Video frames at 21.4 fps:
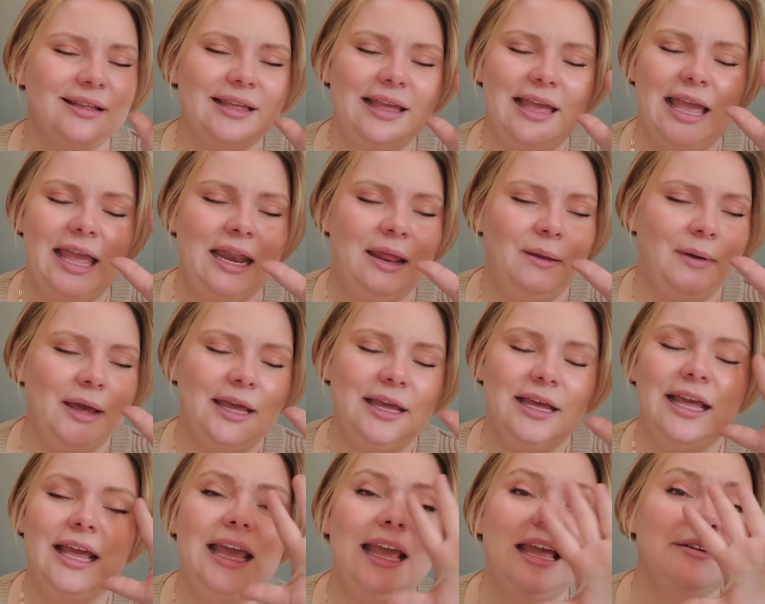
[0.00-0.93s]
Anyway,
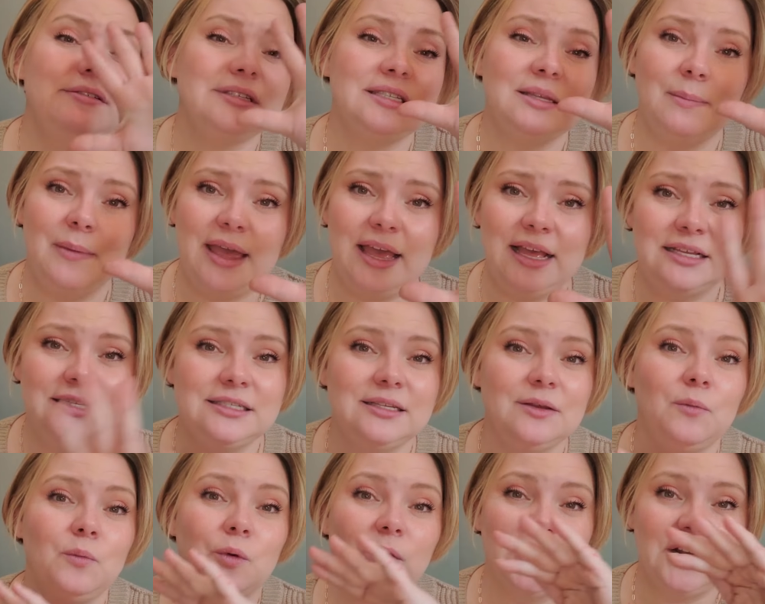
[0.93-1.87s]
it was a mess.
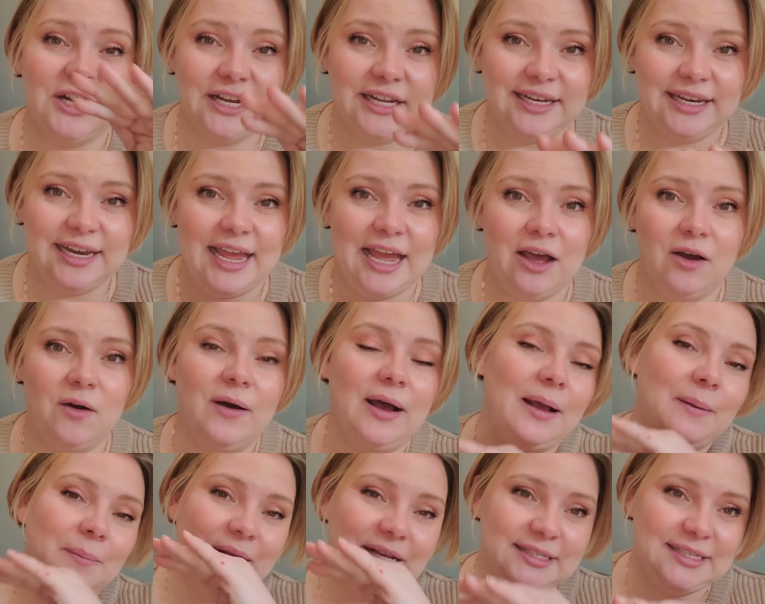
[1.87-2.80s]
We're good now.
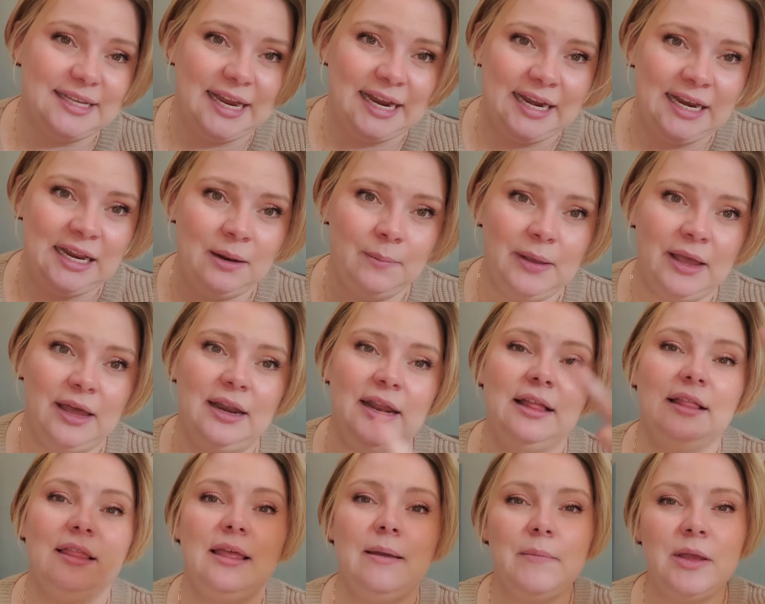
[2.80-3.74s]
I'm excited about
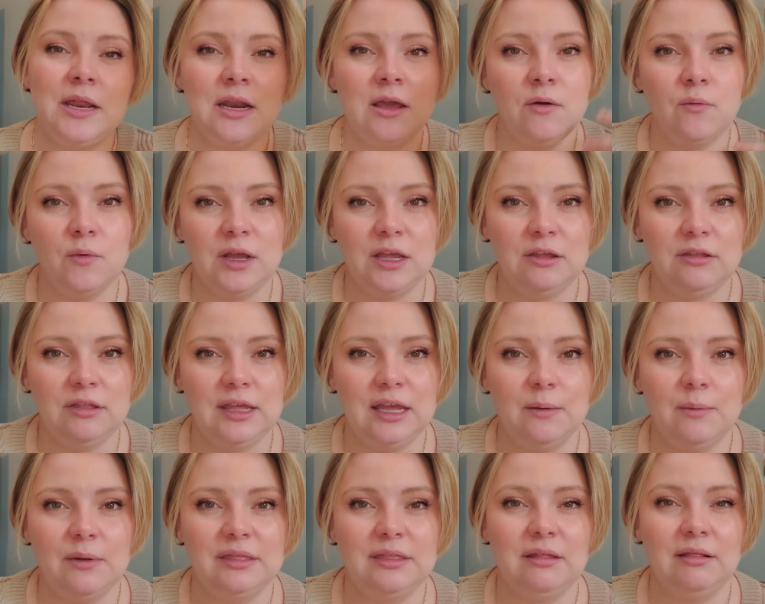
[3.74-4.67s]
it. Let me know what you think
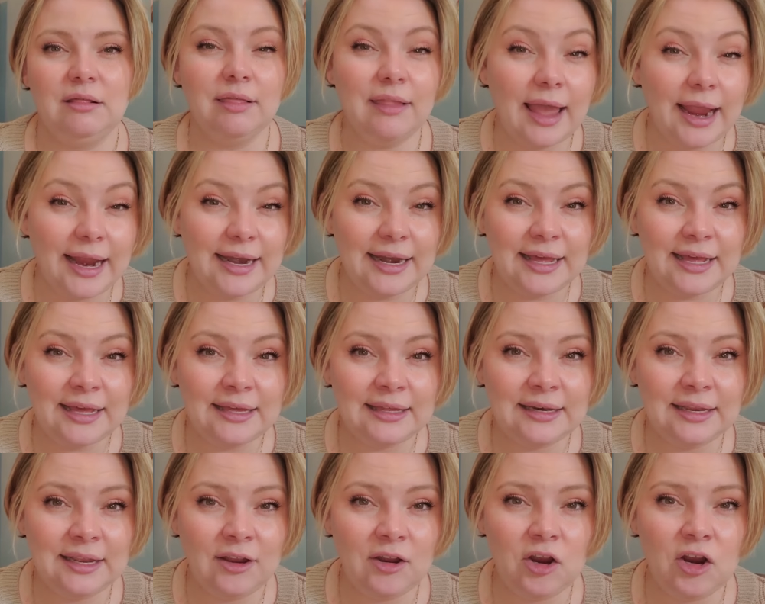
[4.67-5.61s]
about the lighting in
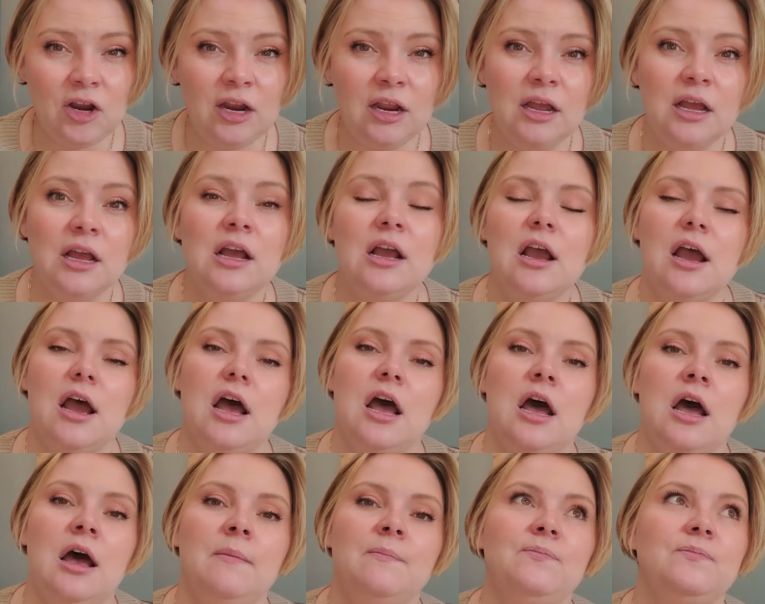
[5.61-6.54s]
here.
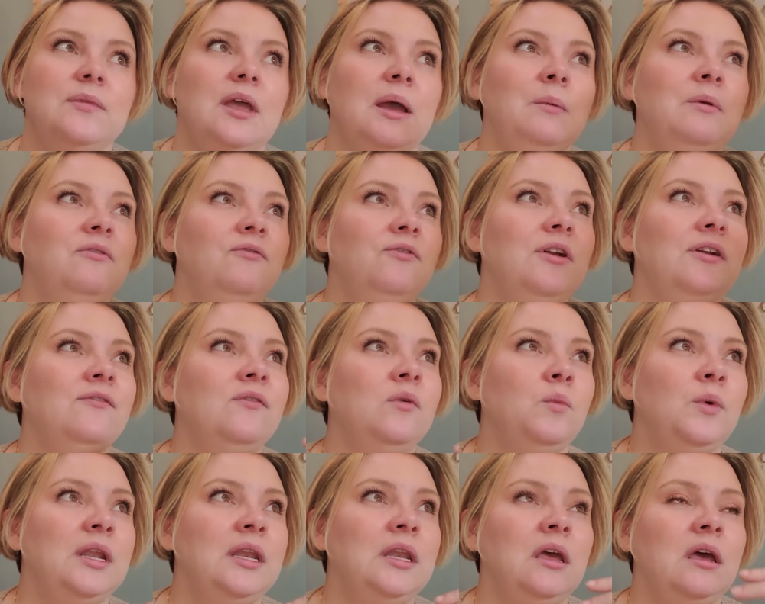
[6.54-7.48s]
I'm in front of a
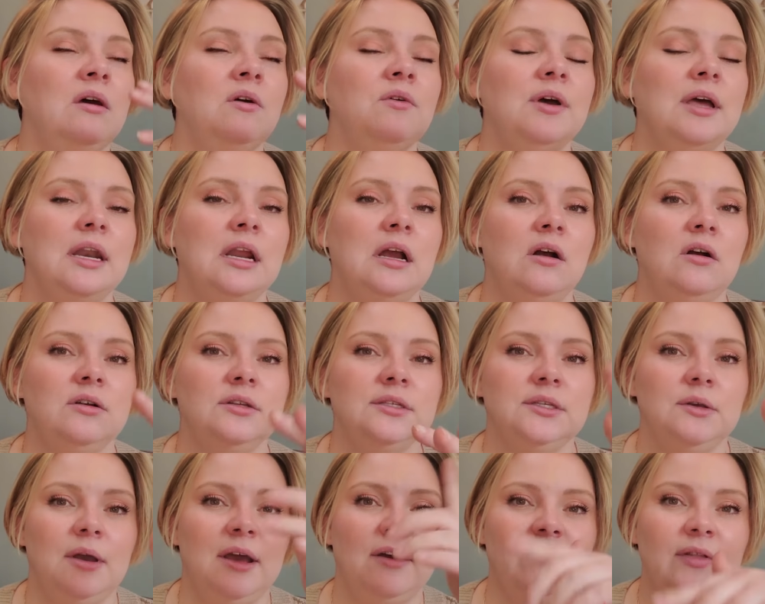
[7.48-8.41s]
window and I
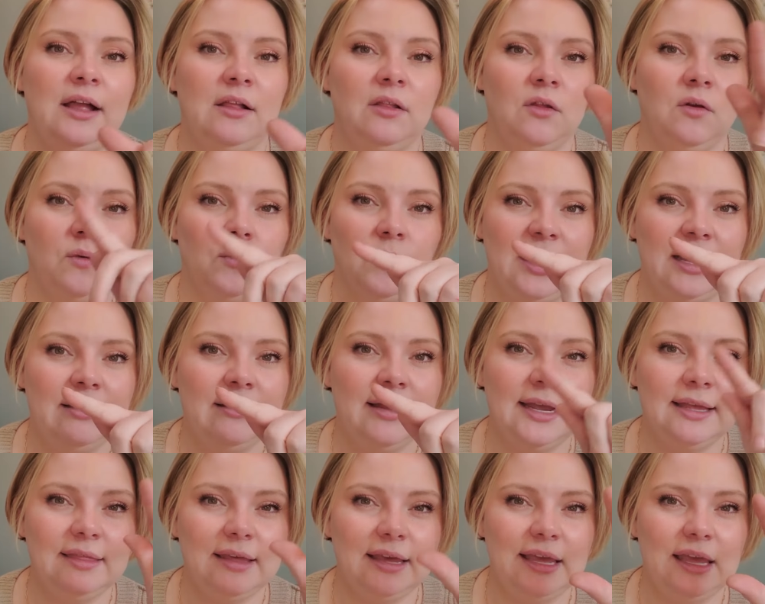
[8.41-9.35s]
also have like a little ring
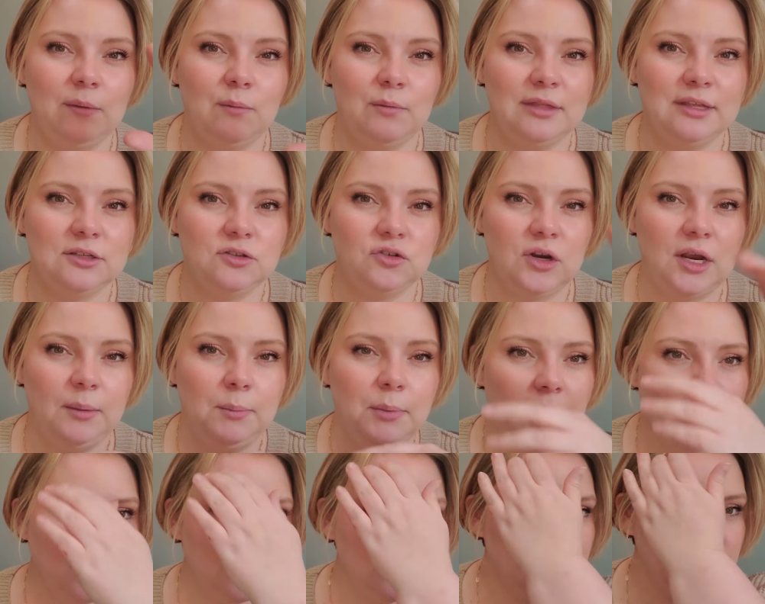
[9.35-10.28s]
light that came with this
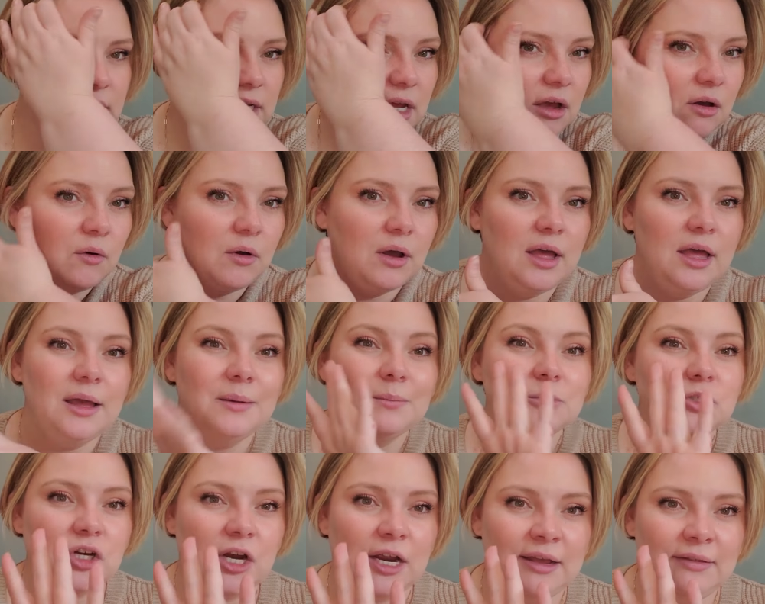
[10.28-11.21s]
tripod. So
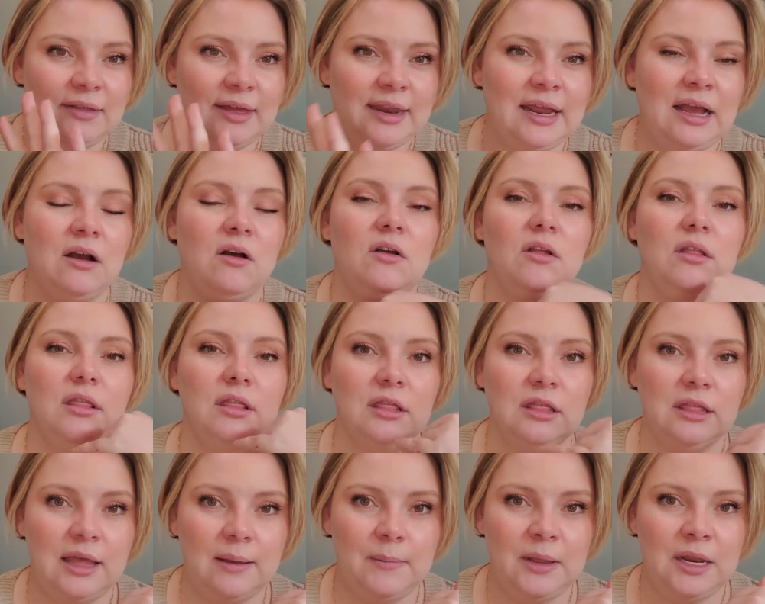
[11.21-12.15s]
trying that out.
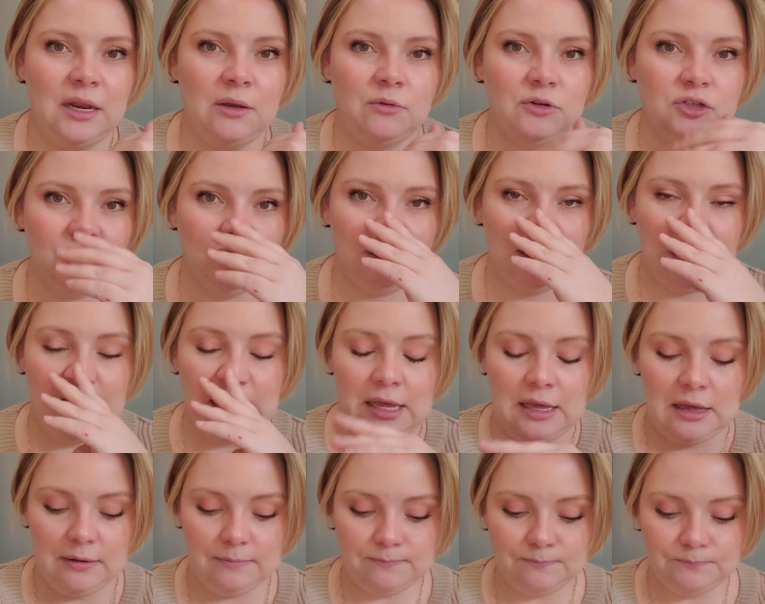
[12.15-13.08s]
Let me know what you think.